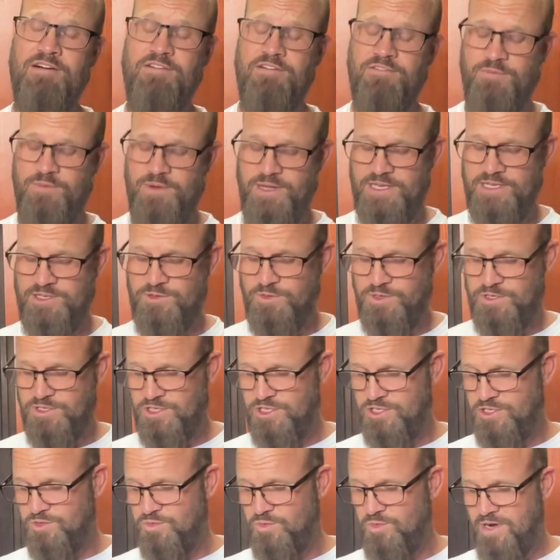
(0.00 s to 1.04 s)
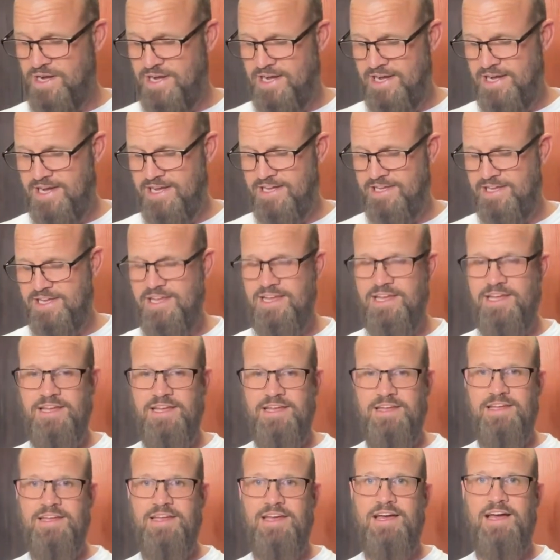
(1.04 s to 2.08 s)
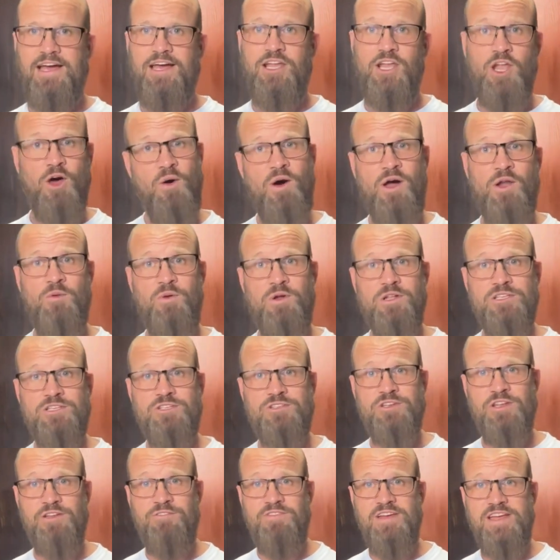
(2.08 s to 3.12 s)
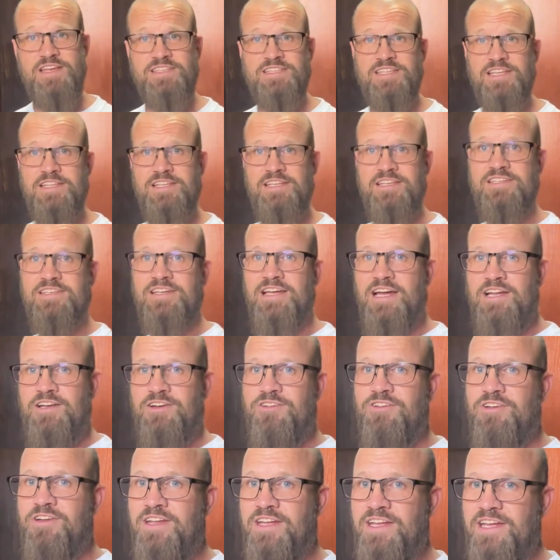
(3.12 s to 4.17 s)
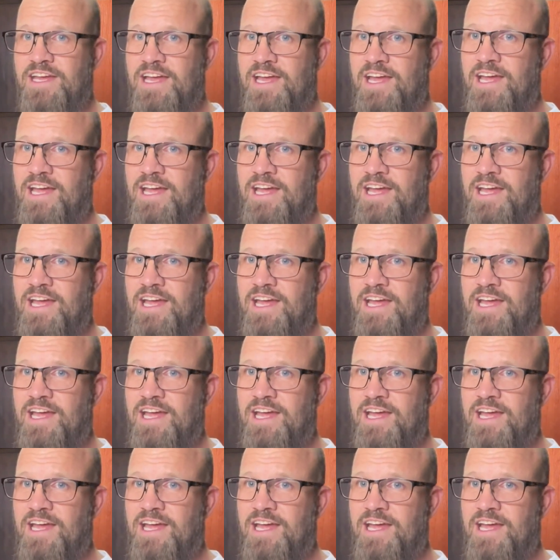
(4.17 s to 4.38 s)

government, which is why uh, no one wants to invest in this country.